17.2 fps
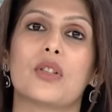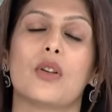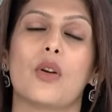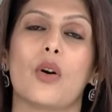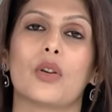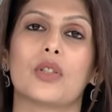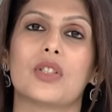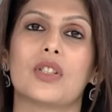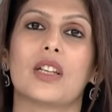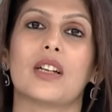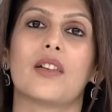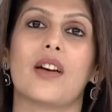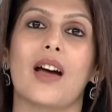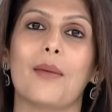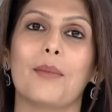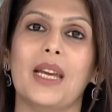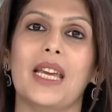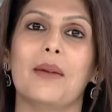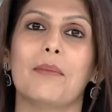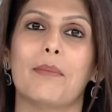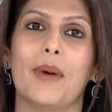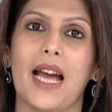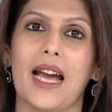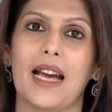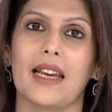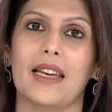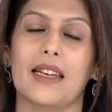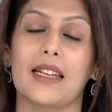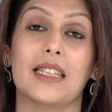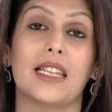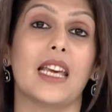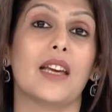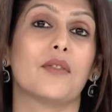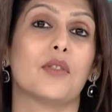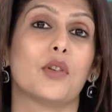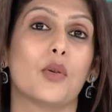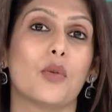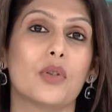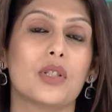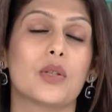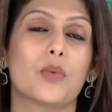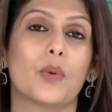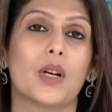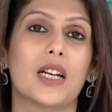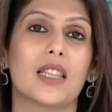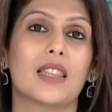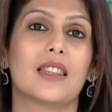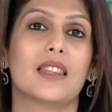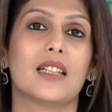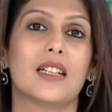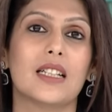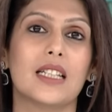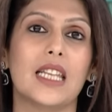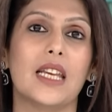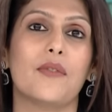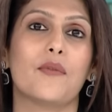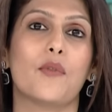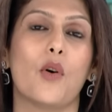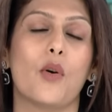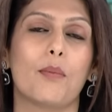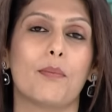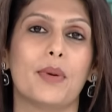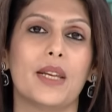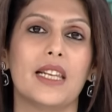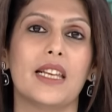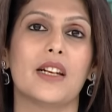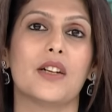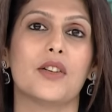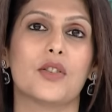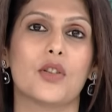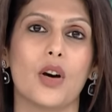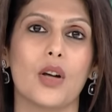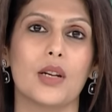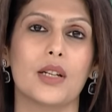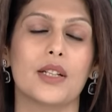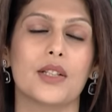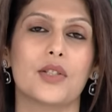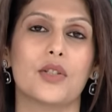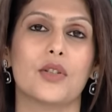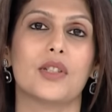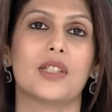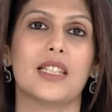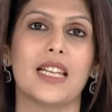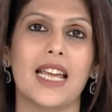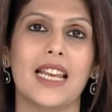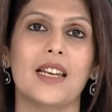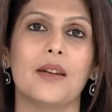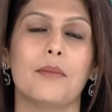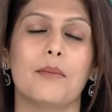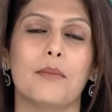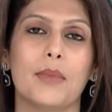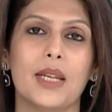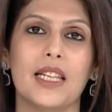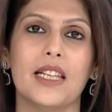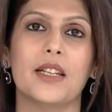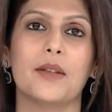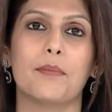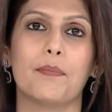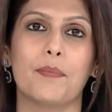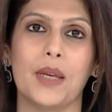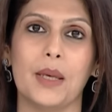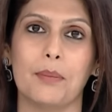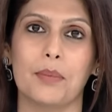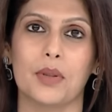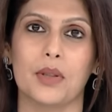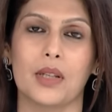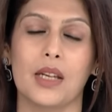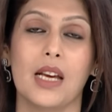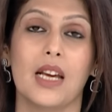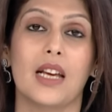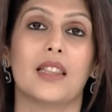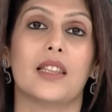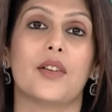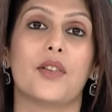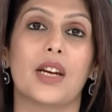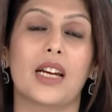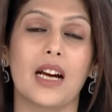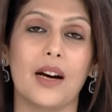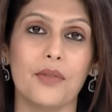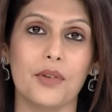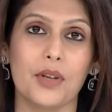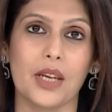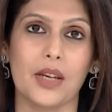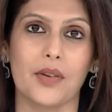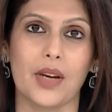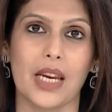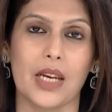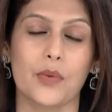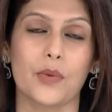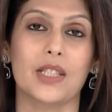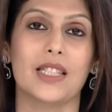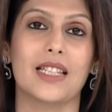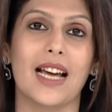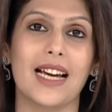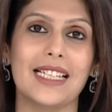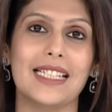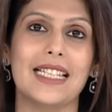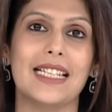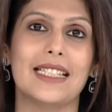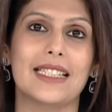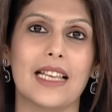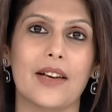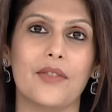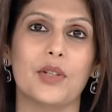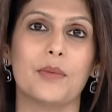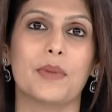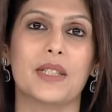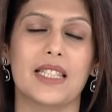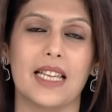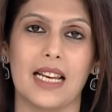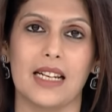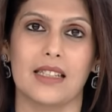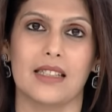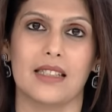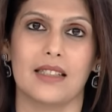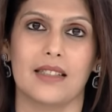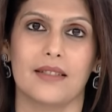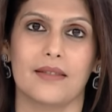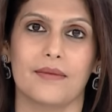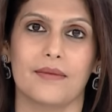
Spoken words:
launched the Grameen Bank. It gave loans worth $34 billion to 10 million people. The recovery rate was 97%.